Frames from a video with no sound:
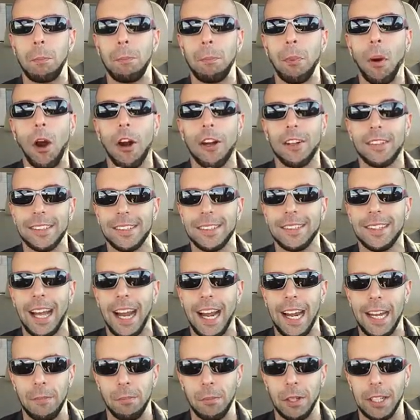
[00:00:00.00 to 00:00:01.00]

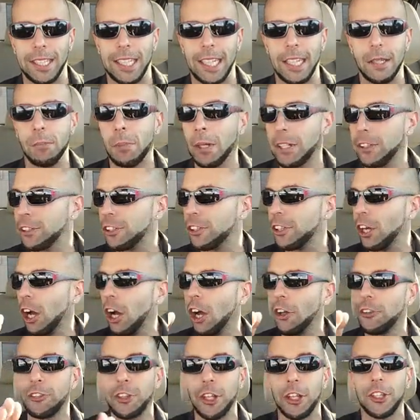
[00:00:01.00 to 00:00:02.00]
part-time, okay? But
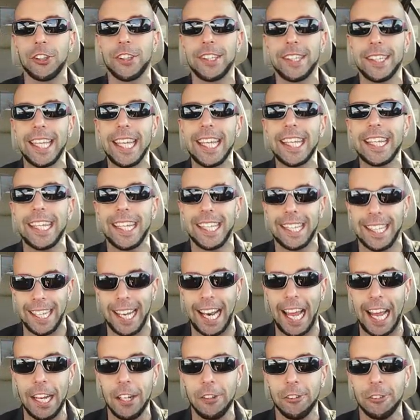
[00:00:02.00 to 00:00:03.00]
the thing in
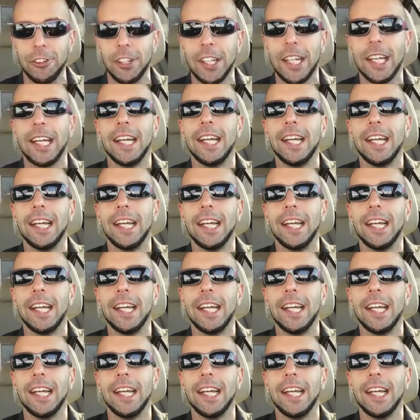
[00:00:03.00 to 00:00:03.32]
life,